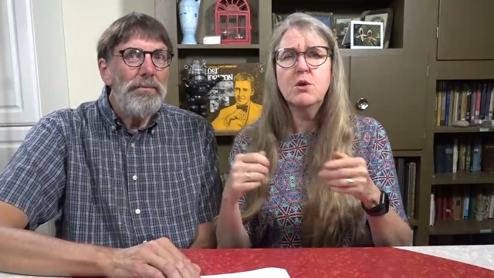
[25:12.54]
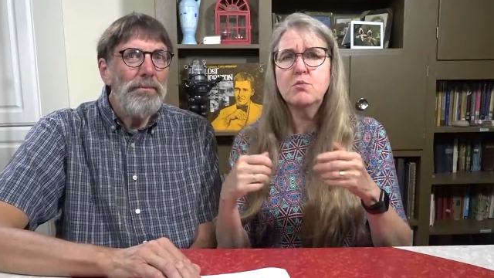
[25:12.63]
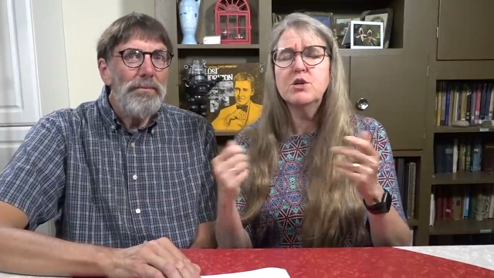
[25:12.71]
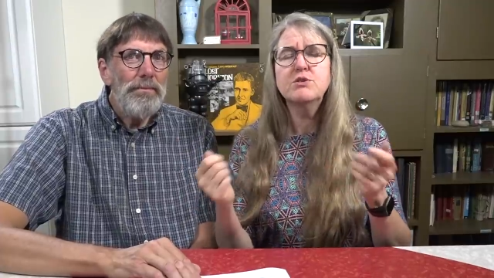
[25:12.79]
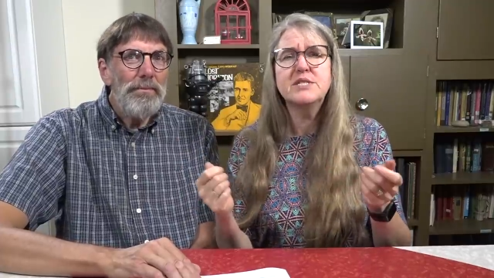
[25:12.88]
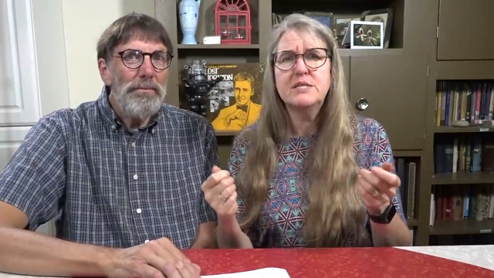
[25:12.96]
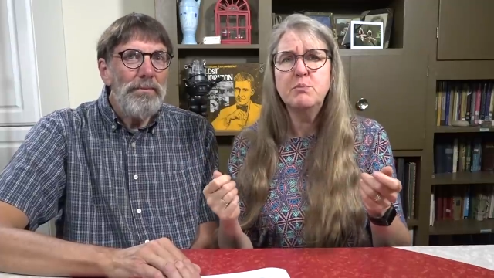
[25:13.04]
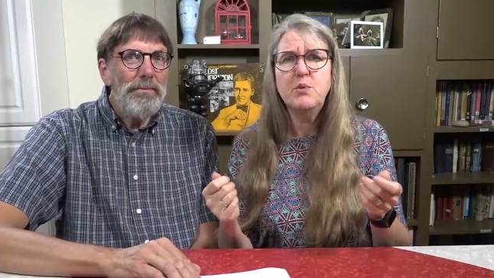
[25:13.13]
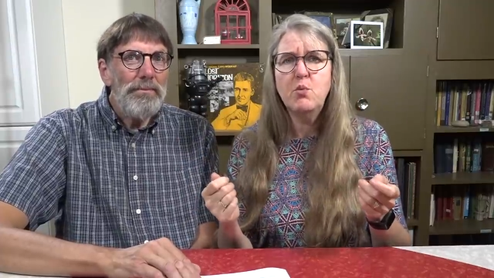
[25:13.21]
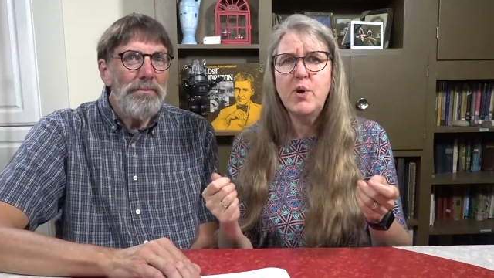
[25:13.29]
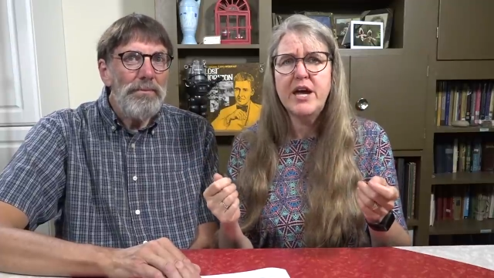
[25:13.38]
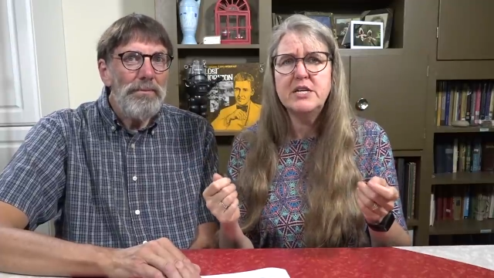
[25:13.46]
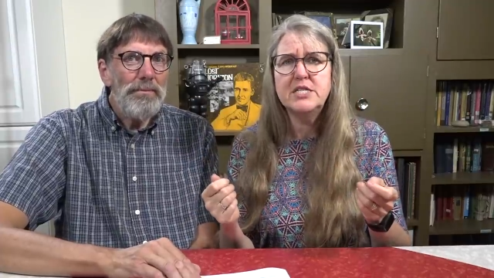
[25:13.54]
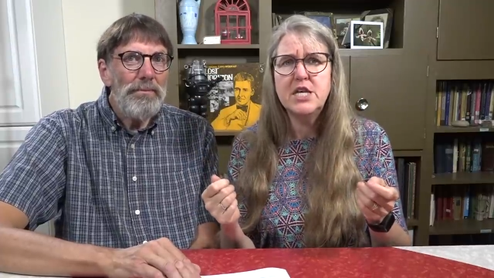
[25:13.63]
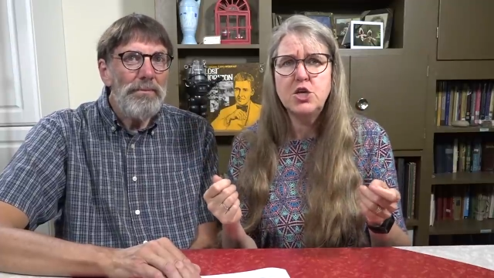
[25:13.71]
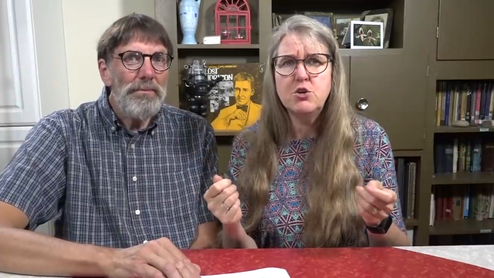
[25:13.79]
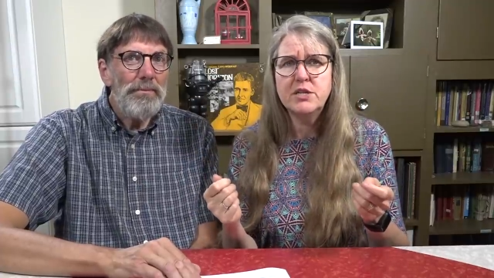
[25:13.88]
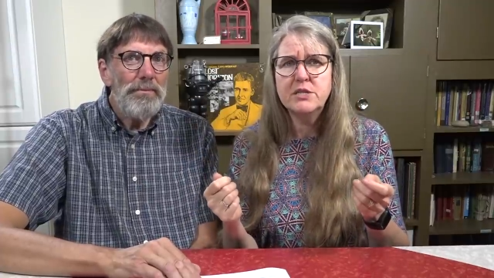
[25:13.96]
Speaker 1: real simple ways
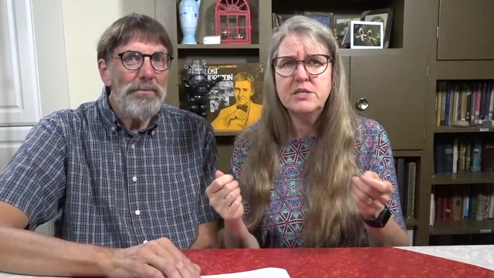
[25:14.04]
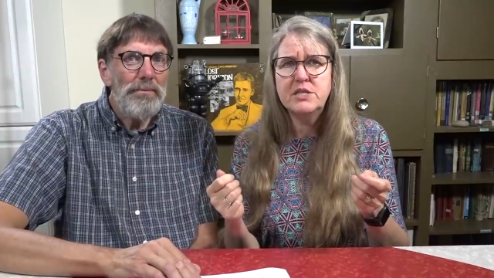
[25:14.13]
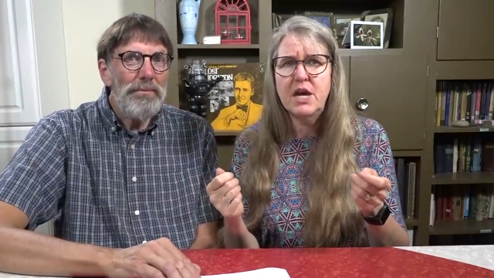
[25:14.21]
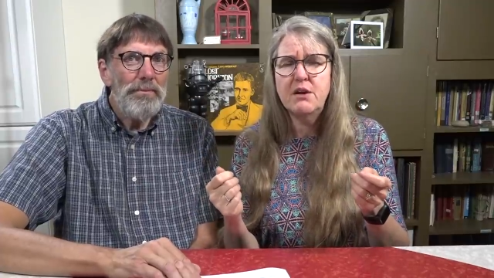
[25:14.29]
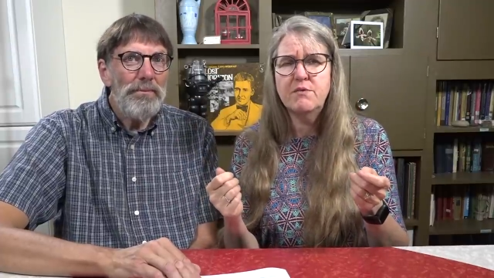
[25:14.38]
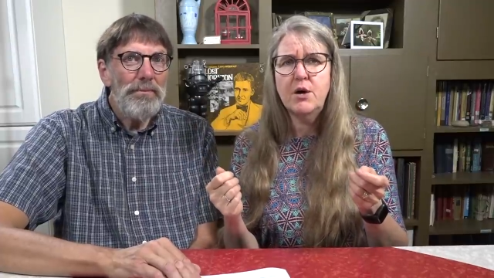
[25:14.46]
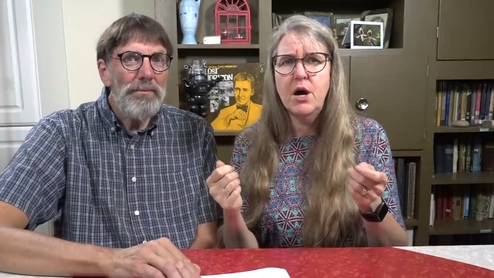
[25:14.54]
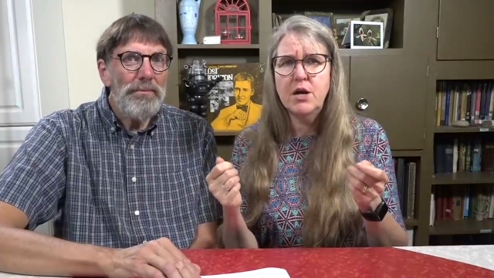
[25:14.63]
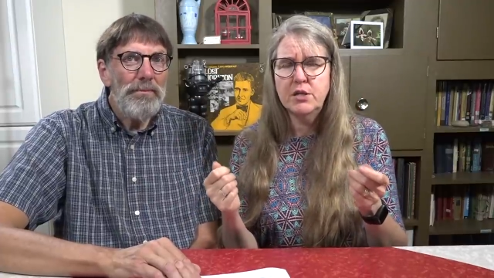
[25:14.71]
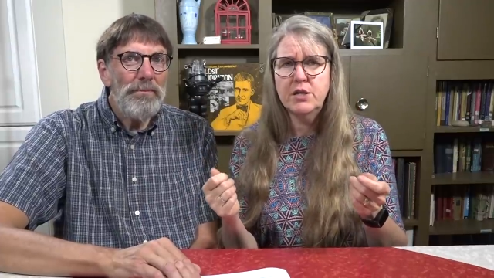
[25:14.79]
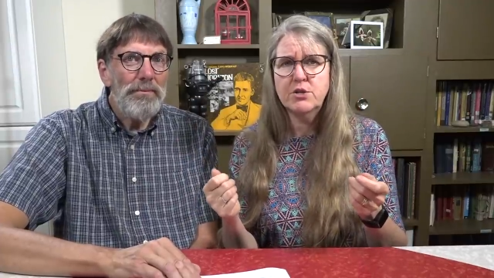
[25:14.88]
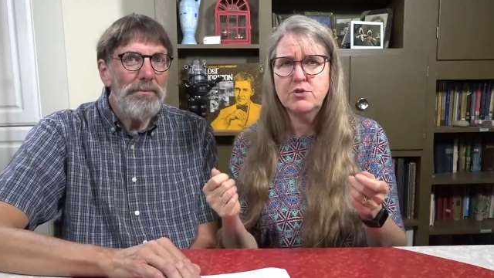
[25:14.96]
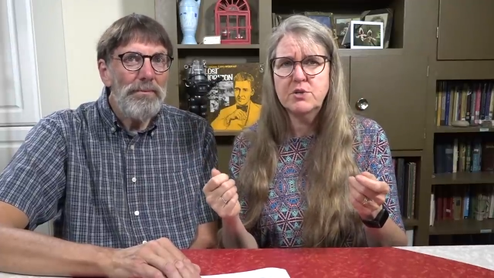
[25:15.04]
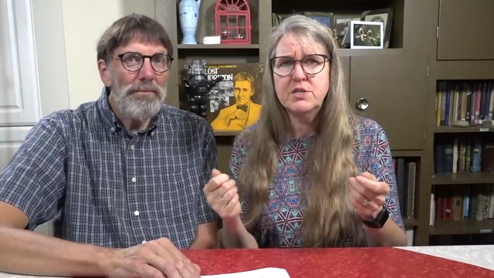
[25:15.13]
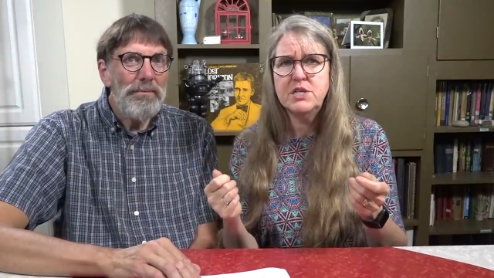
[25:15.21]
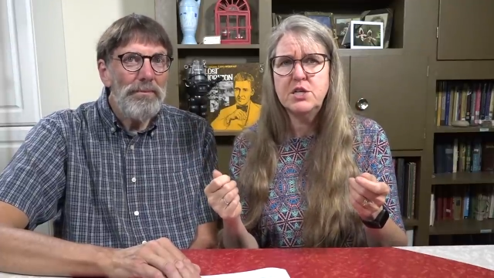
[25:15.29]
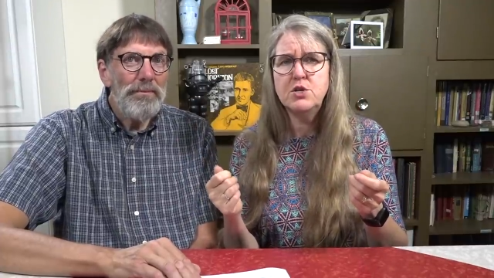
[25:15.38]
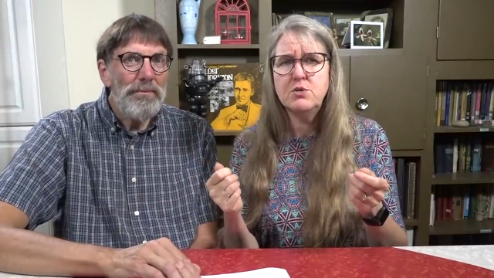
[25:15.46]
that you can save on
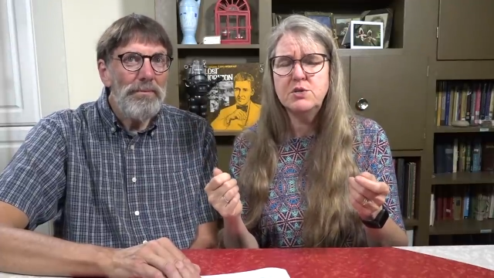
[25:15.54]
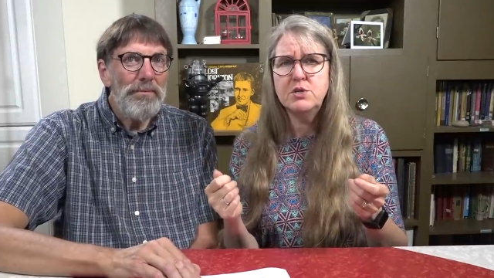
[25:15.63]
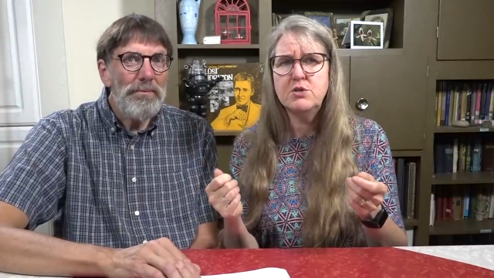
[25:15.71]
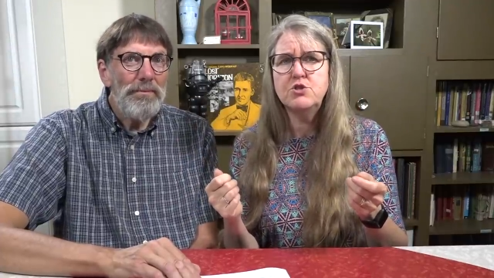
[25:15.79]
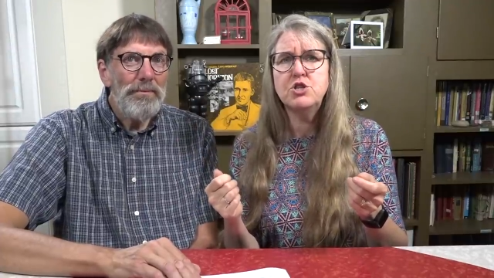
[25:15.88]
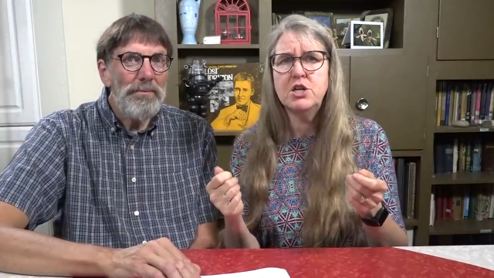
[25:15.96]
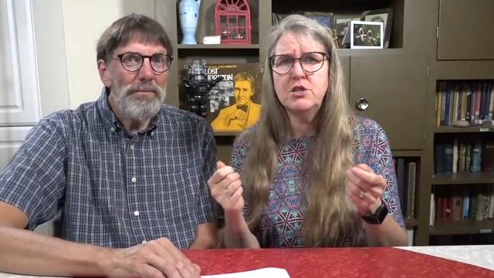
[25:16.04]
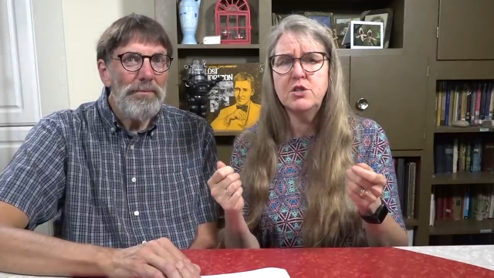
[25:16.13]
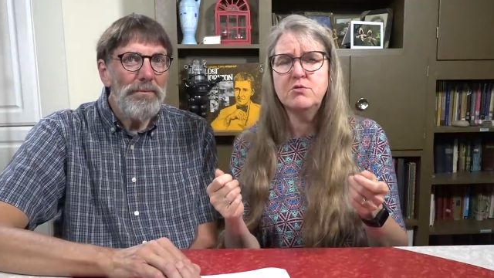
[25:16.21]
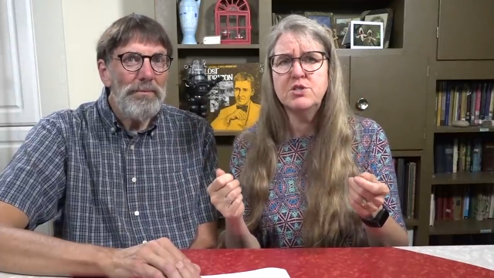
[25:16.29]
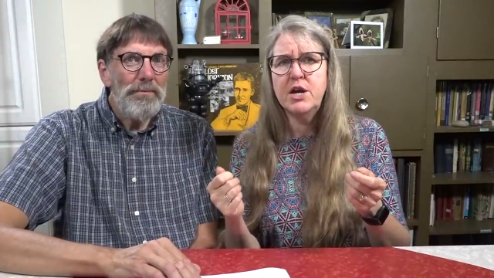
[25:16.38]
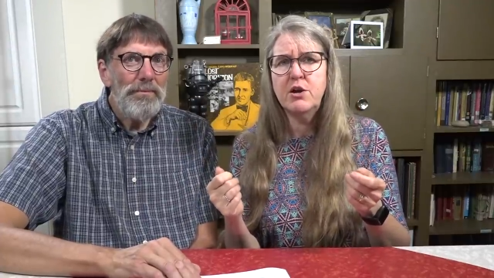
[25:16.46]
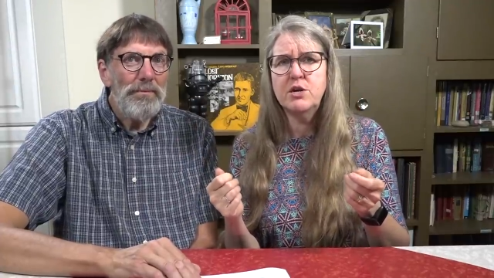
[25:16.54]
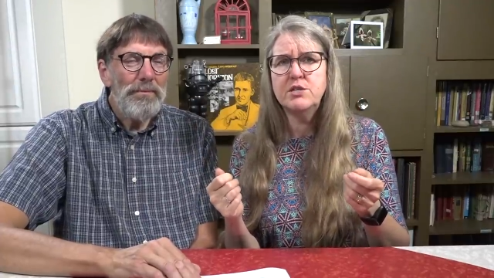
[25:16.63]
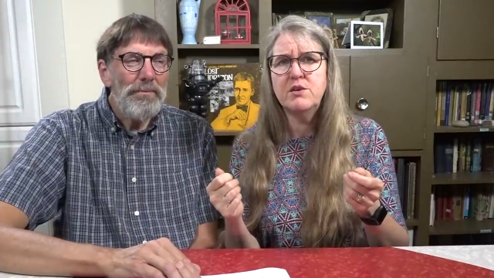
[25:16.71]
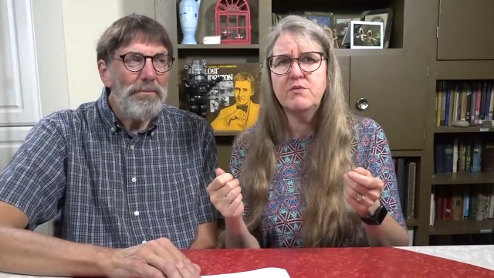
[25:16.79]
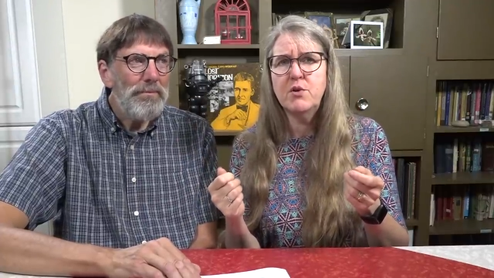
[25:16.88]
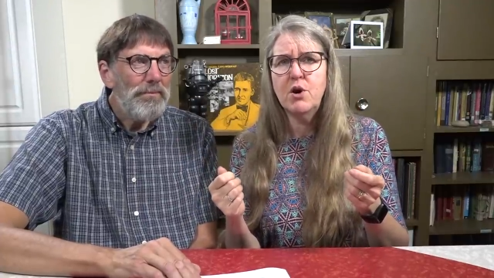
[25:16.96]
electricity usage in those
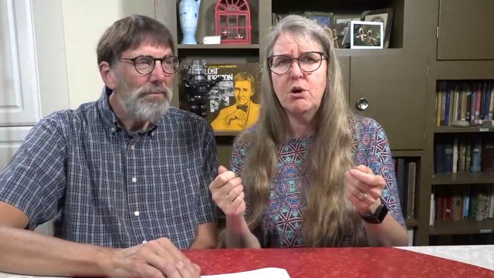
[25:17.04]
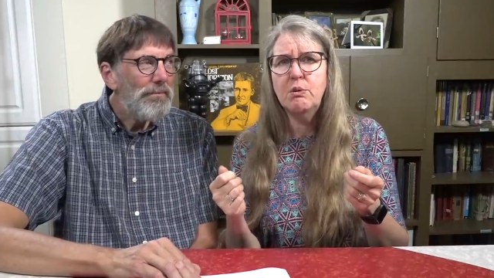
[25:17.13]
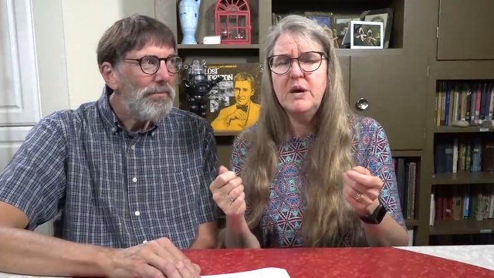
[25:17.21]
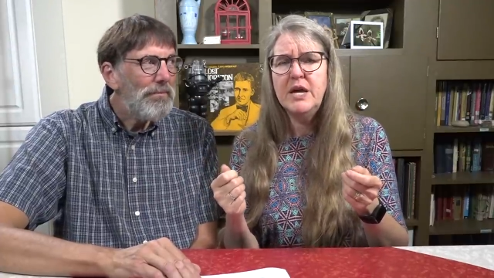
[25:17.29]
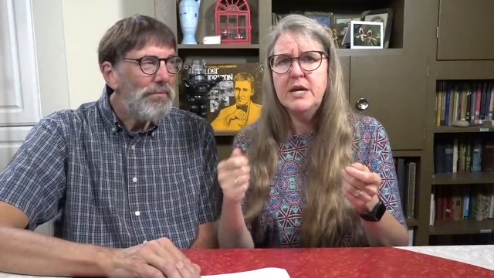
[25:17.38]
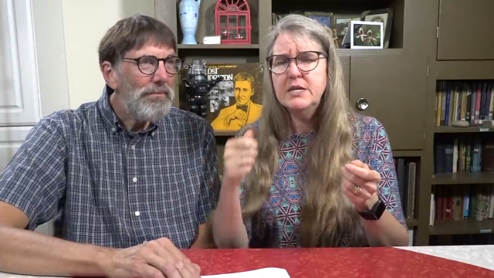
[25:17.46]
areas of your home.